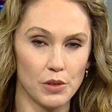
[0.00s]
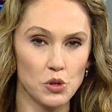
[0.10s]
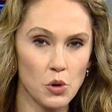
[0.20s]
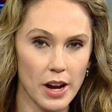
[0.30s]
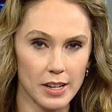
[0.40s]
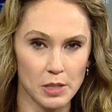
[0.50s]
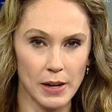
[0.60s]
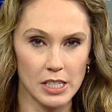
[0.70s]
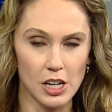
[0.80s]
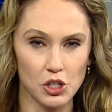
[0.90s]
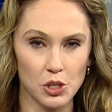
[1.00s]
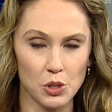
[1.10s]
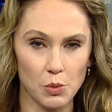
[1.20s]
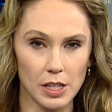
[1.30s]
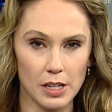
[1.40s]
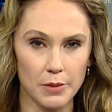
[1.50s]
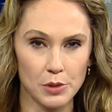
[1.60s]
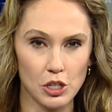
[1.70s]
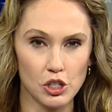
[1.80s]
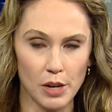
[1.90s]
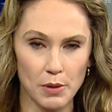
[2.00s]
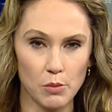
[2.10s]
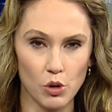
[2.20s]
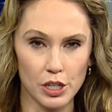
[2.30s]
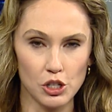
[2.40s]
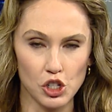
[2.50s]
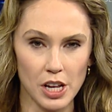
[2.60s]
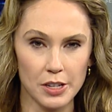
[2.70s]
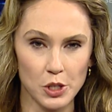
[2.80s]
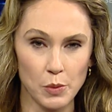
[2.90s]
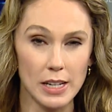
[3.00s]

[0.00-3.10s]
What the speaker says: of your expectations when it comes to JP Morgan Chase.